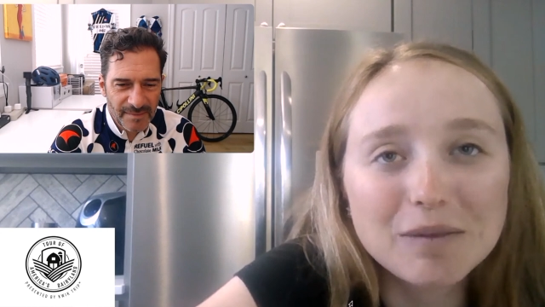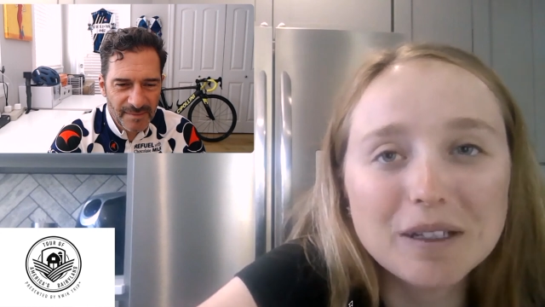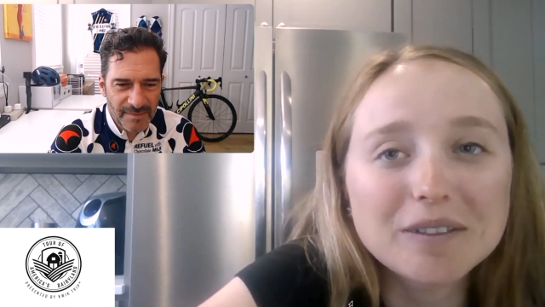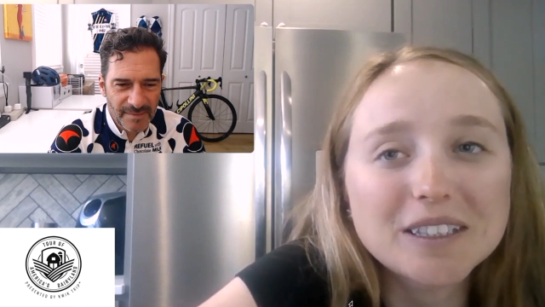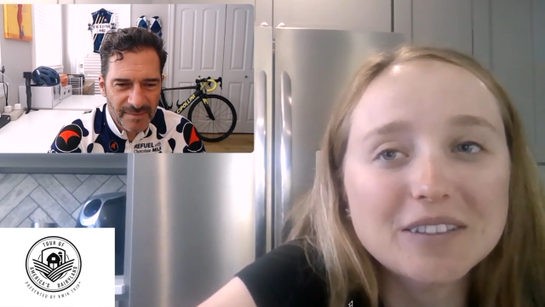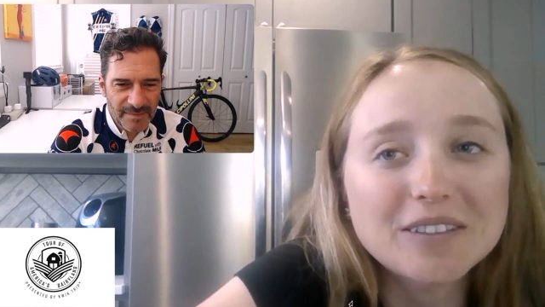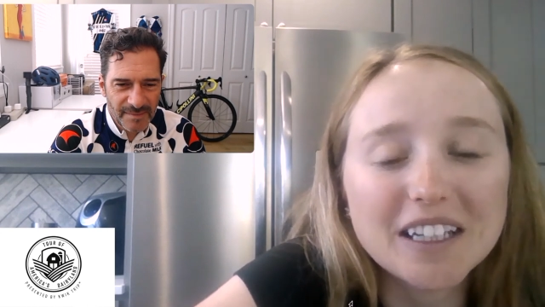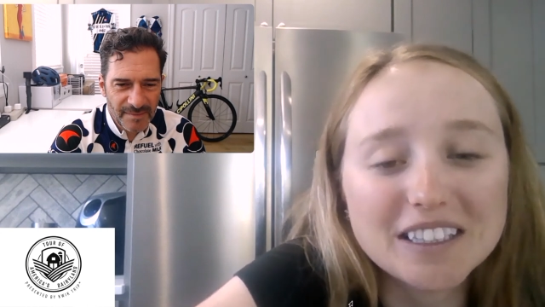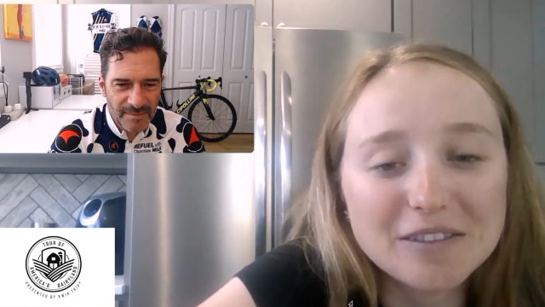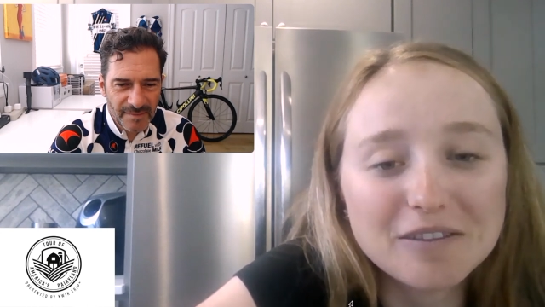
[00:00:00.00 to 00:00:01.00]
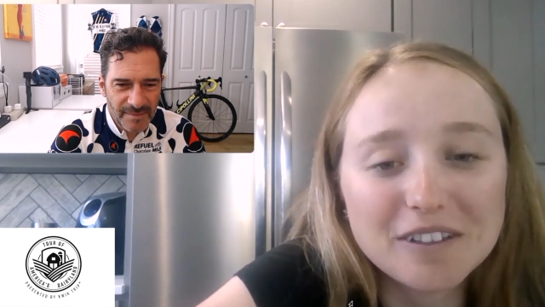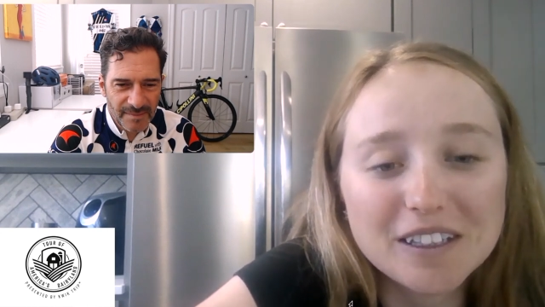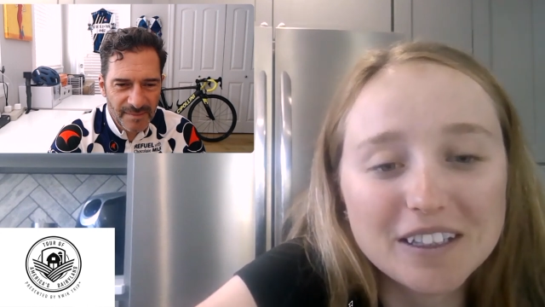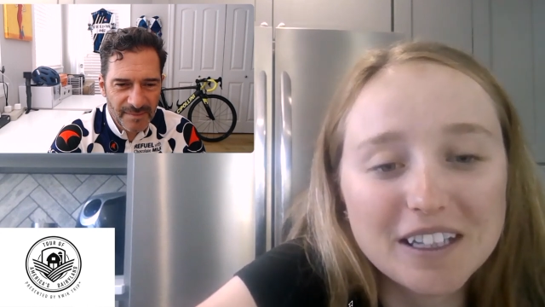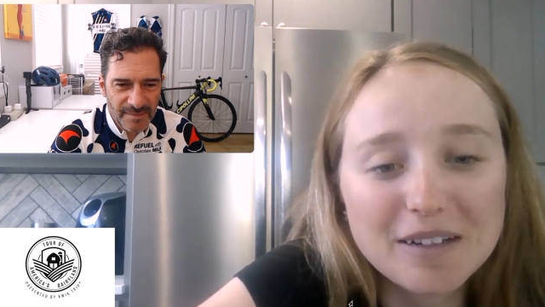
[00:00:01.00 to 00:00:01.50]
Speaker 1: be able to race in front of
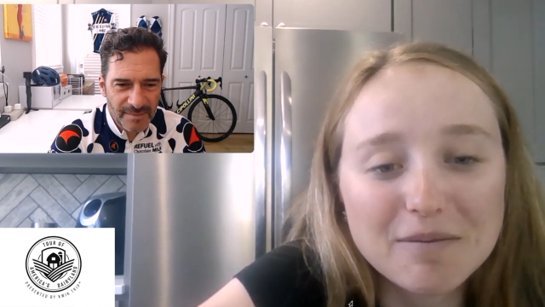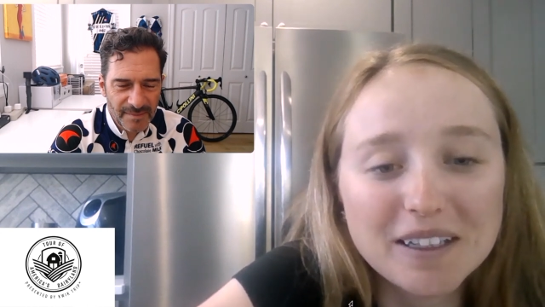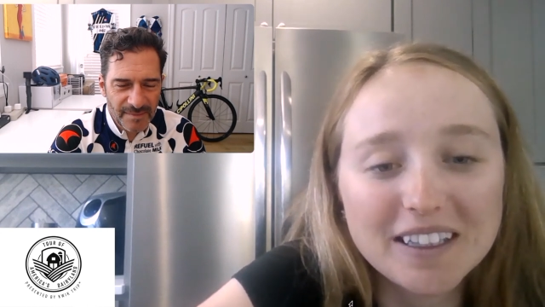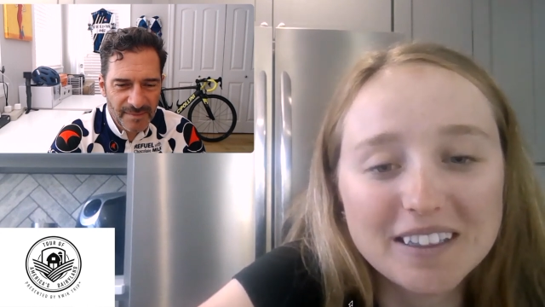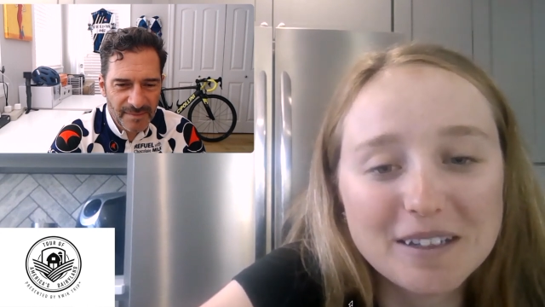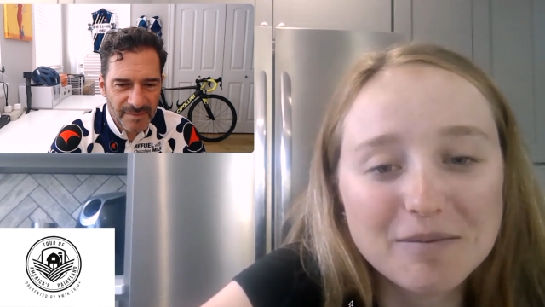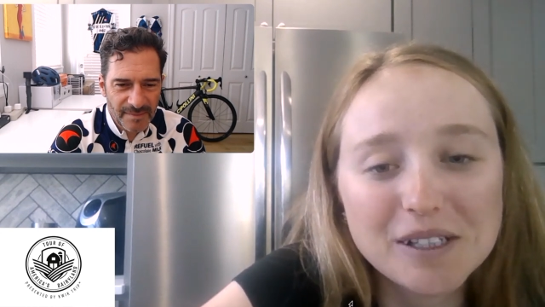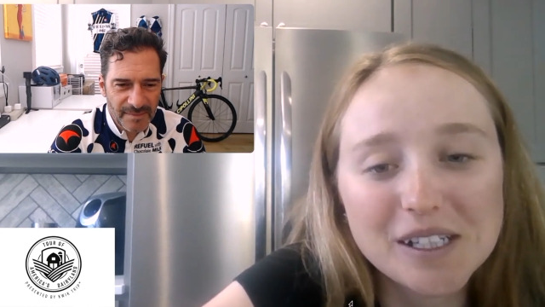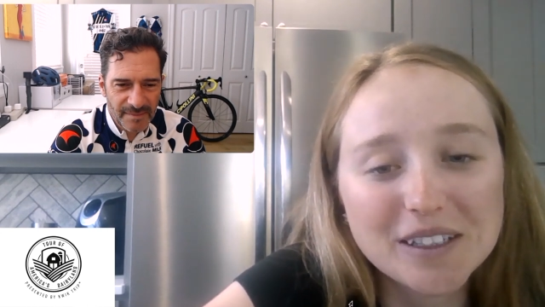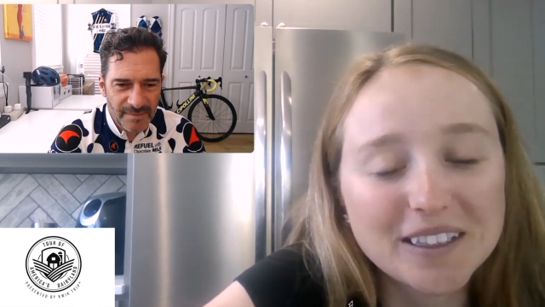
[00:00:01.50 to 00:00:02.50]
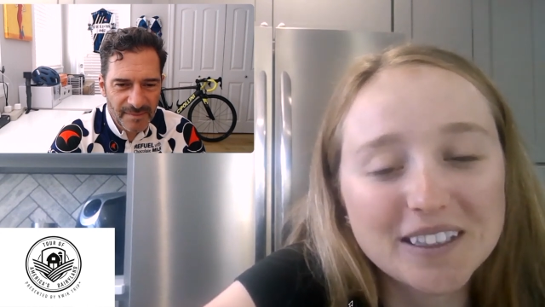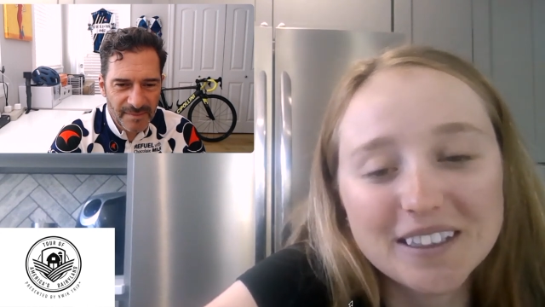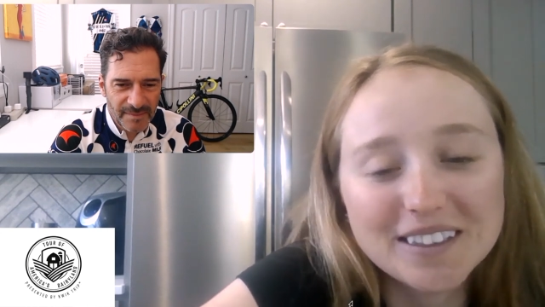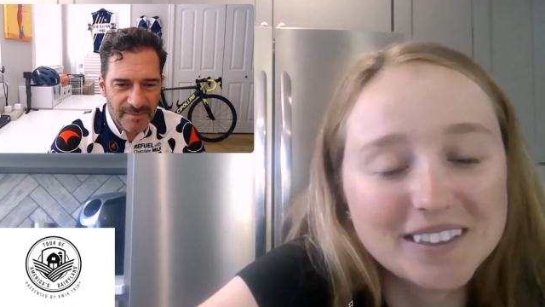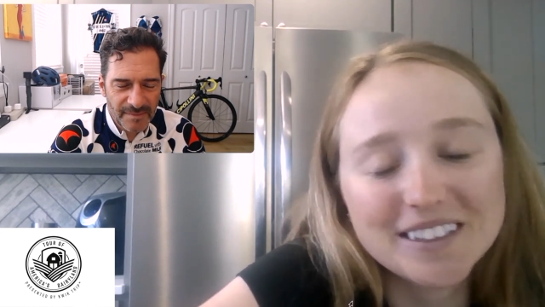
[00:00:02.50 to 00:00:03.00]
them and hear them cheering,
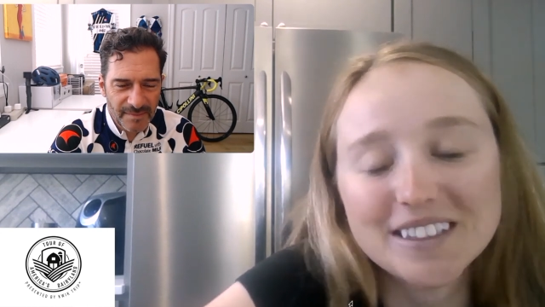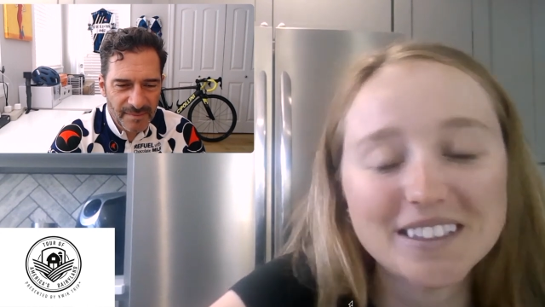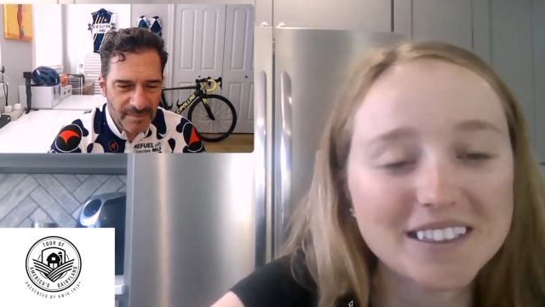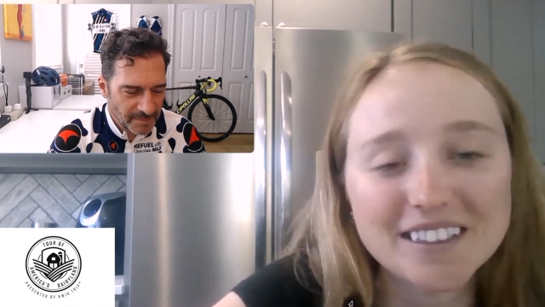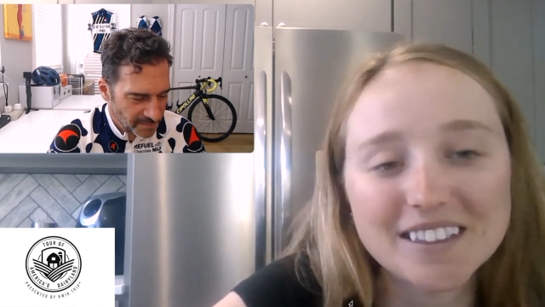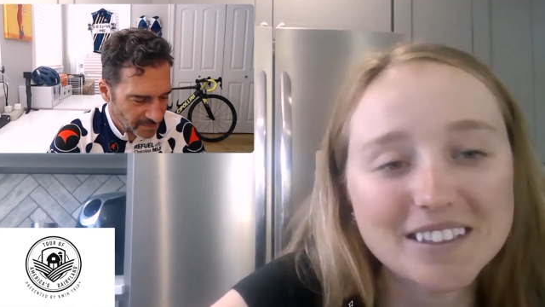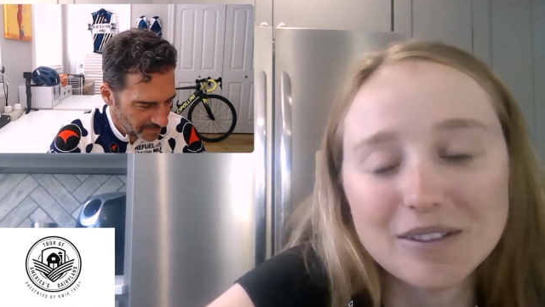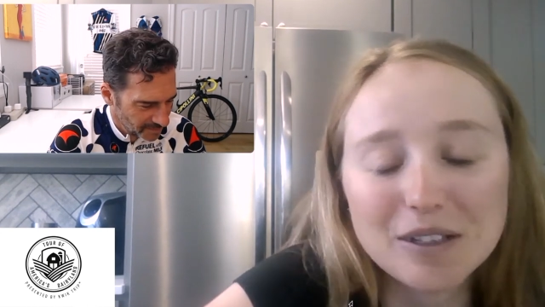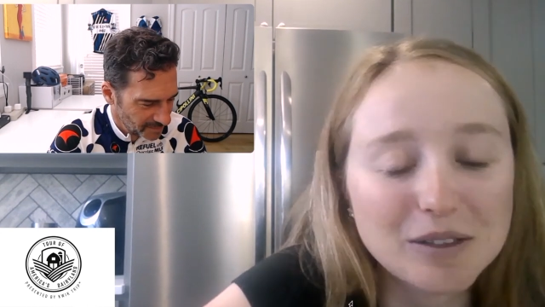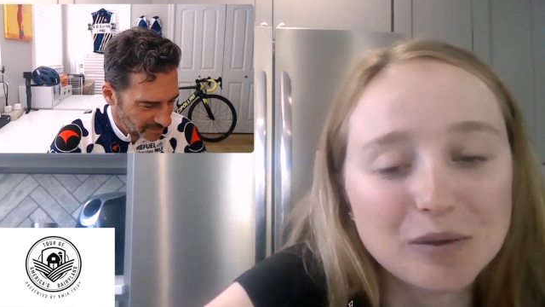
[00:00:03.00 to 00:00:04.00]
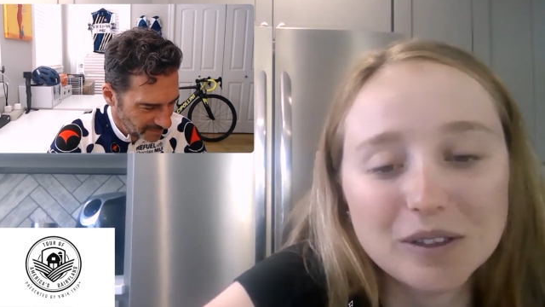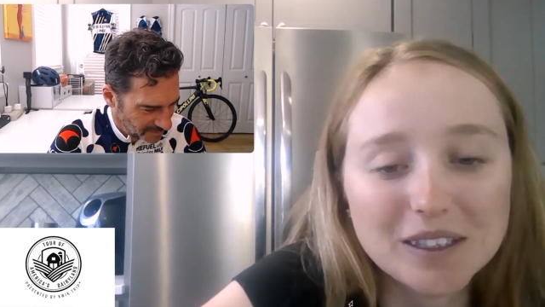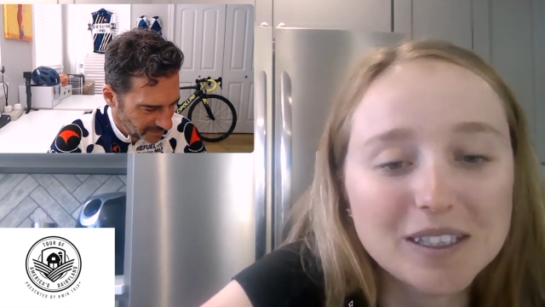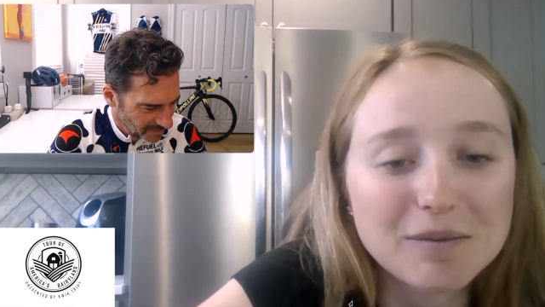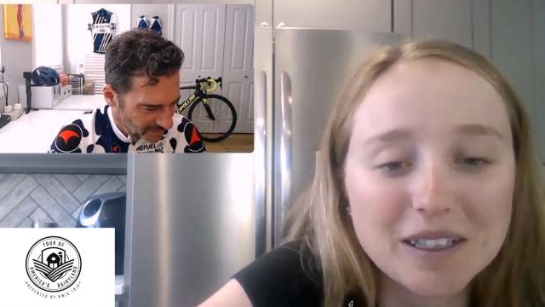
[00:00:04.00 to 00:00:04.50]
it's really
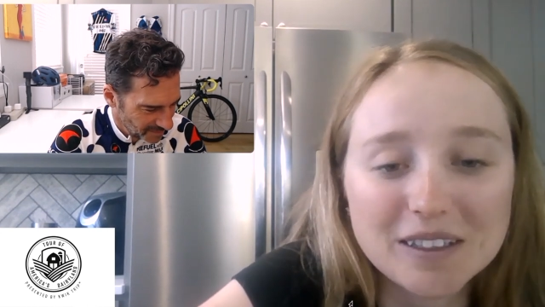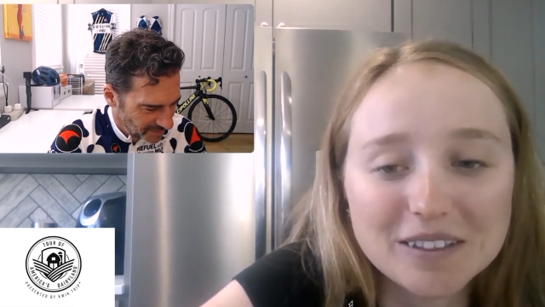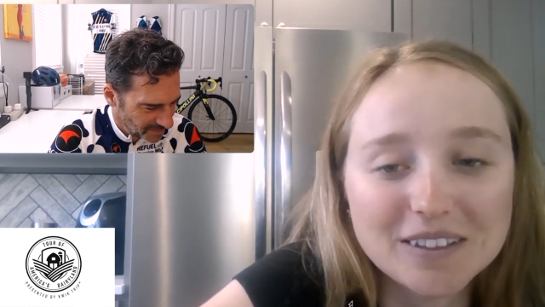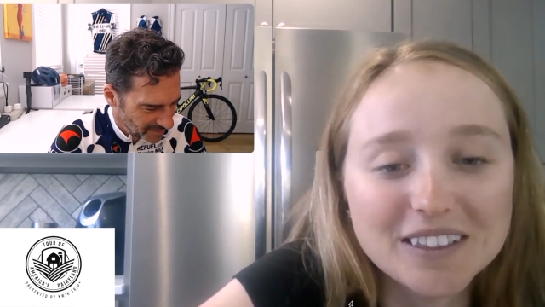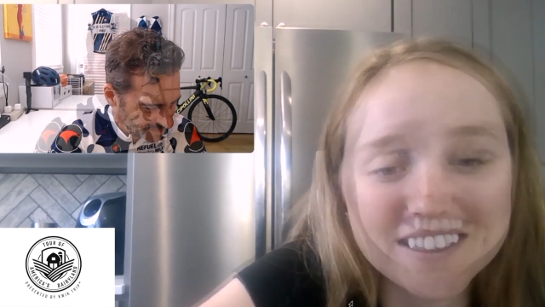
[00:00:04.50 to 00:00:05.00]
special.